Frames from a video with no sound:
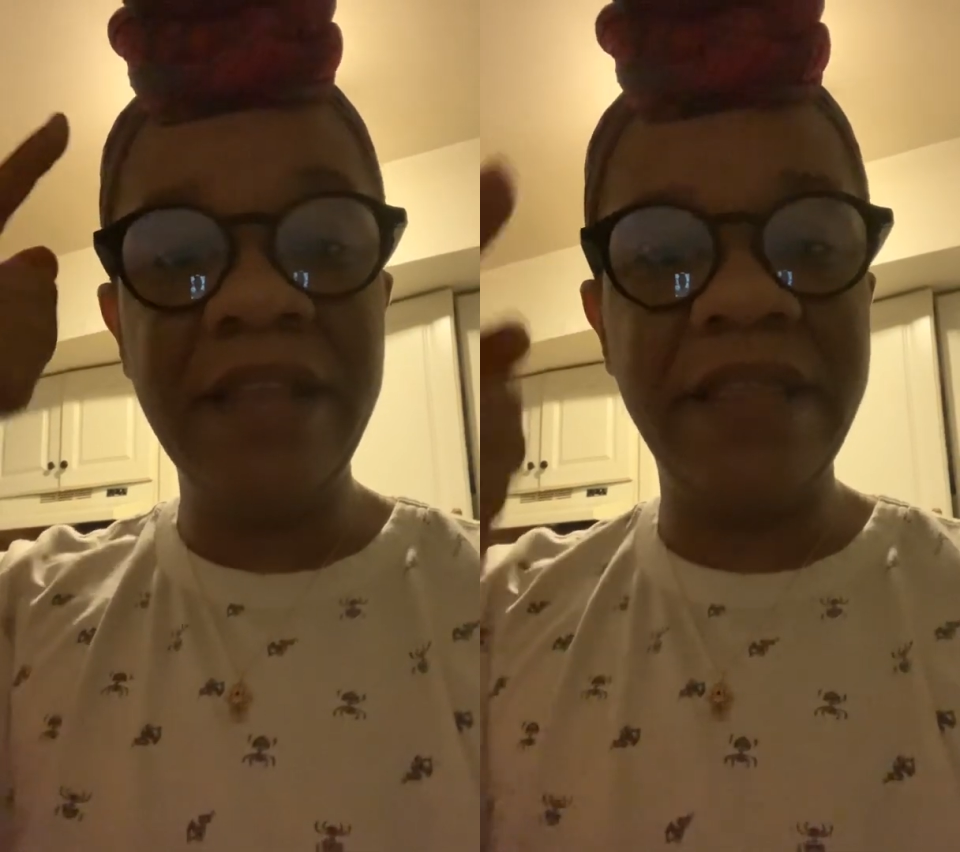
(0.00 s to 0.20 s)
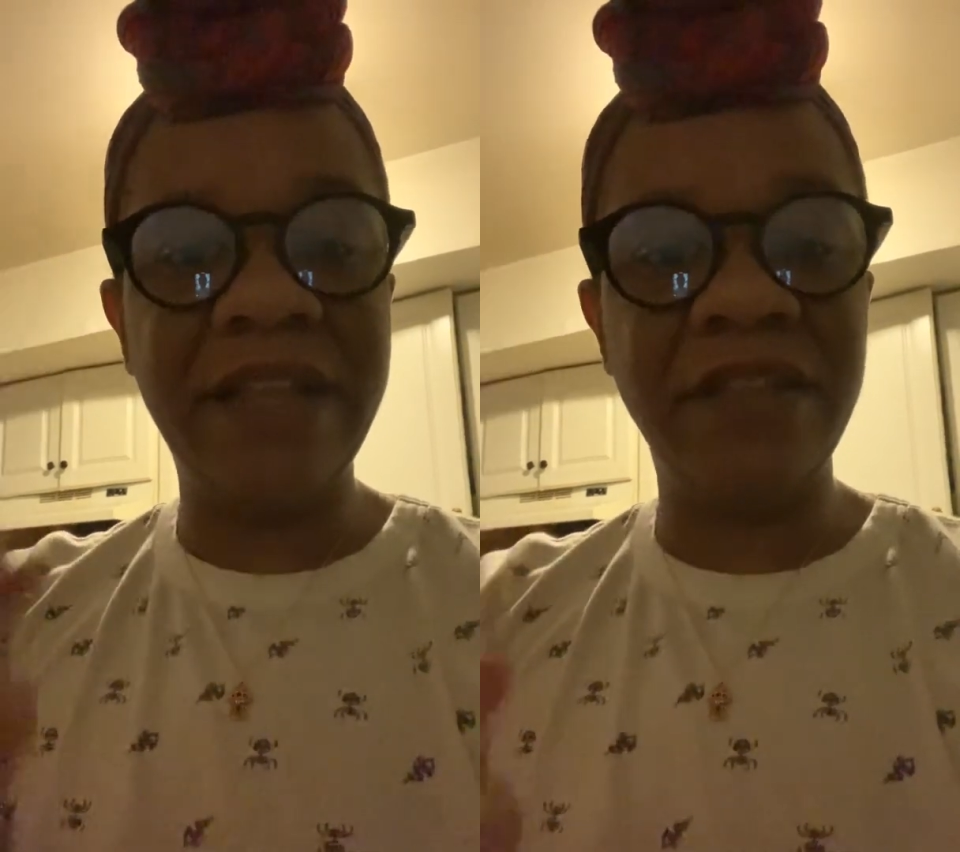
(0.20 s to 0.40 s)

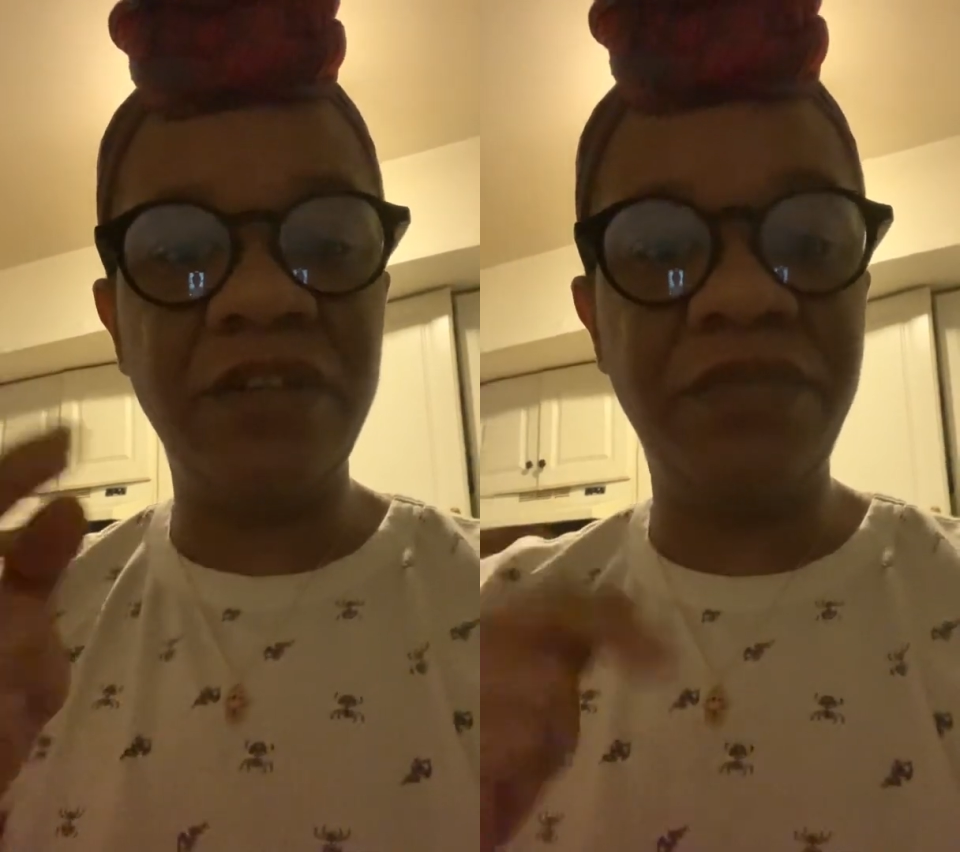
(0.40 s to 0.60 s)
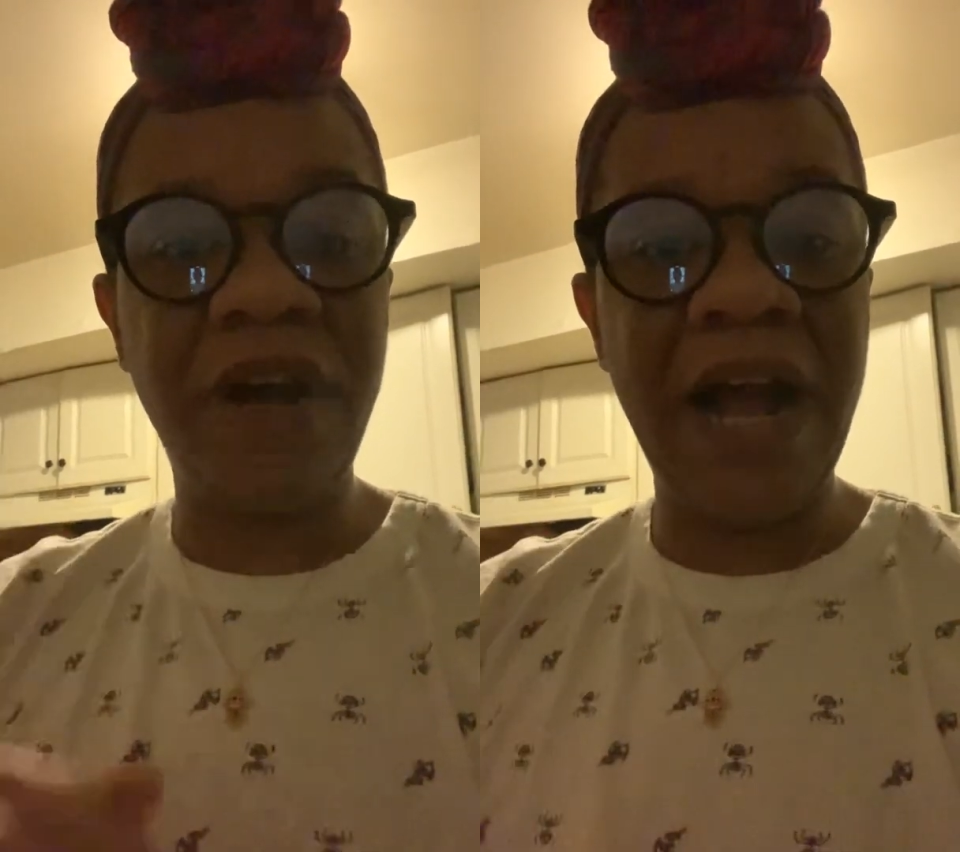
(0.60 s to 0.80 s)
that the
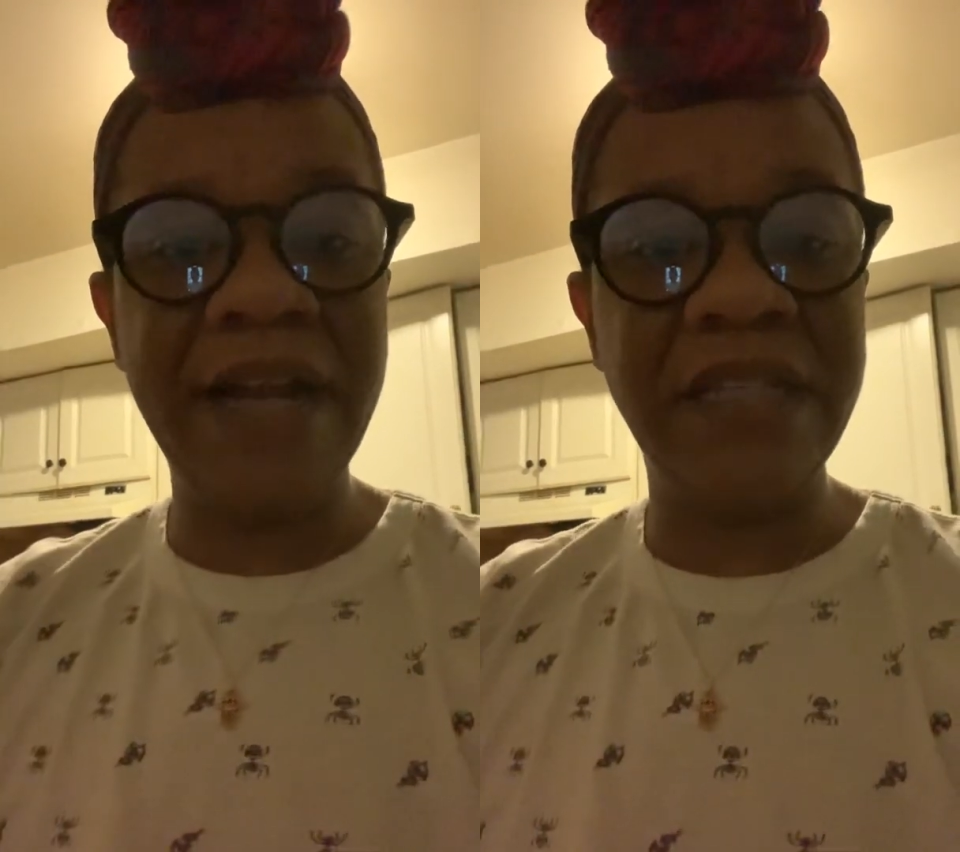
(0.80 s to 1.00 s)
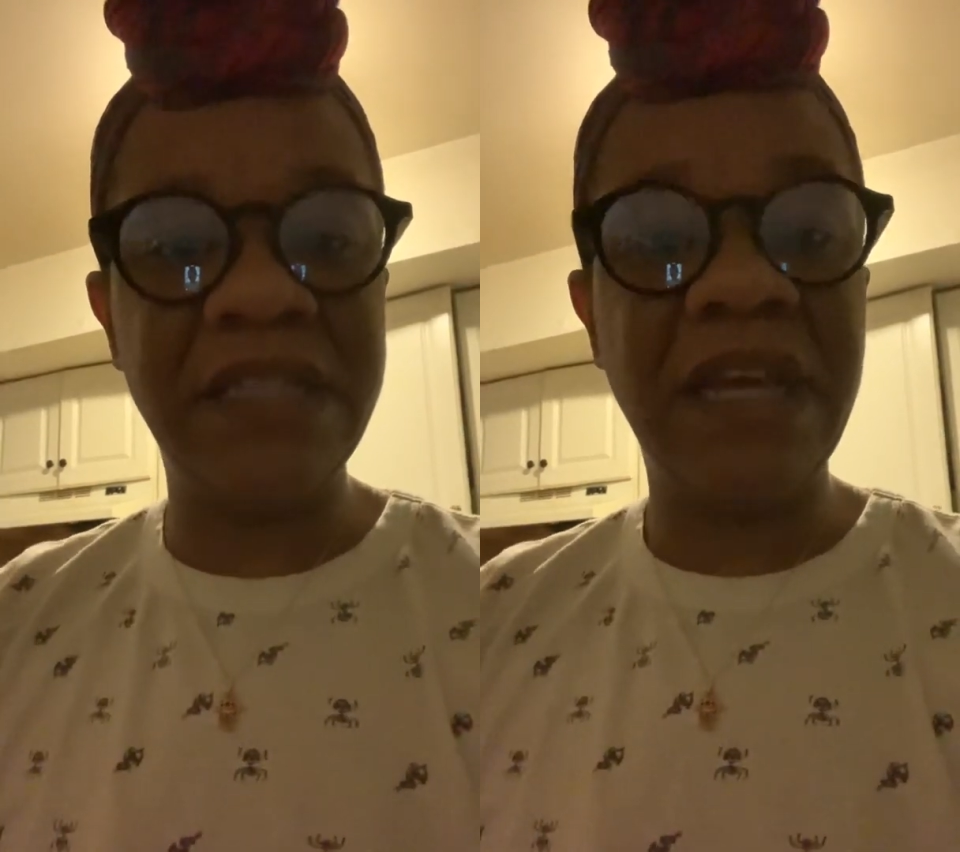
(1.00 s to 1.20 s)
divine
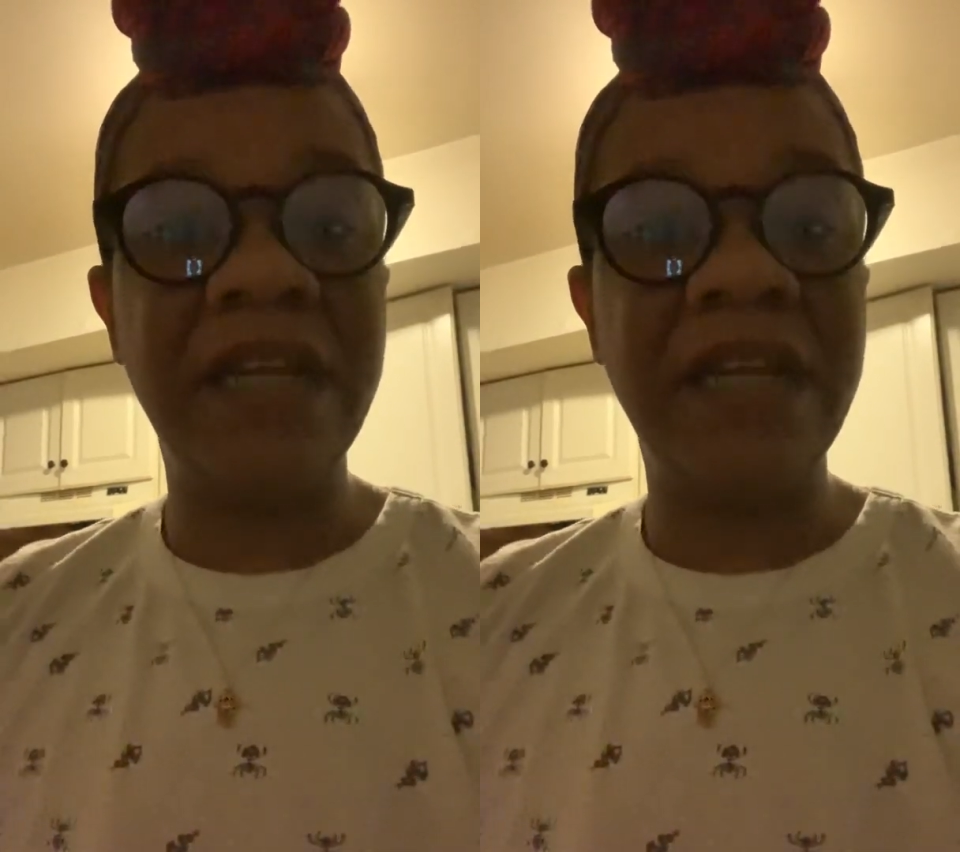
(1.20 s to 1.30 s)
is